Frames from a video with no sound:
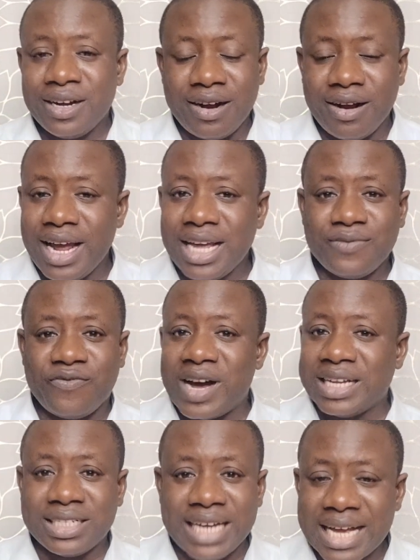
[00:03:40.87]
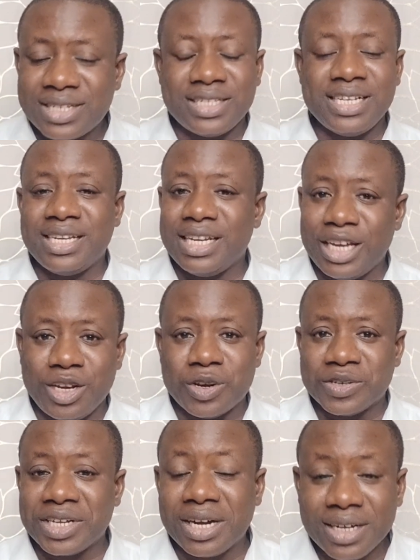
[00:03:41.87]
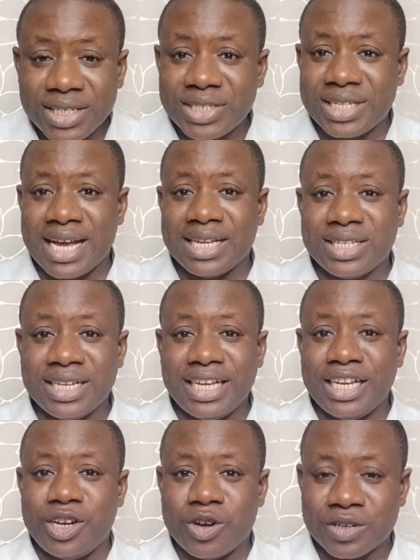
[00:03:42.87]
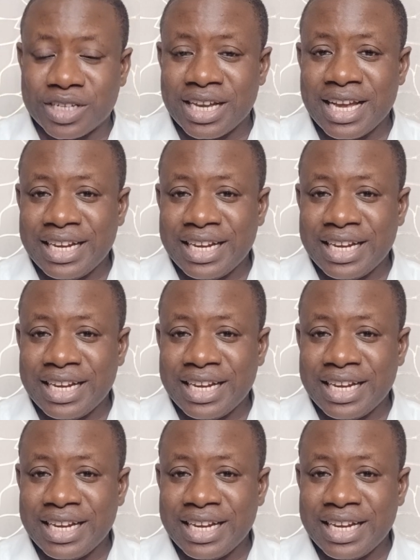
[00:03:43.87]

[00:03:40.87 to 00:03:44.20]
great, fantastic in-laws, Christian in-laws,